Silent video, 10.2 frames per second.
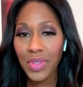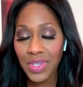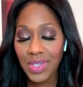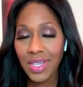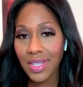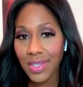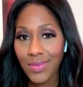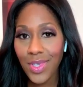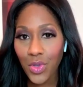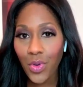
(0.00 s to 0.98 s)
This is, as
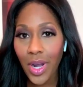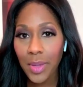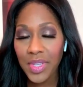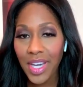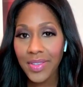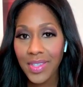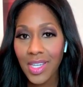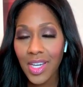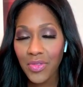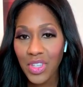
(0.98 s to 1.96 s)
he described, the
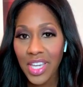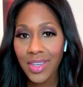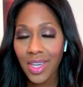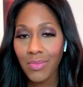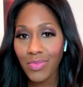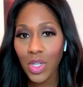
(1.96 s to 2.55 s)
idea of taking,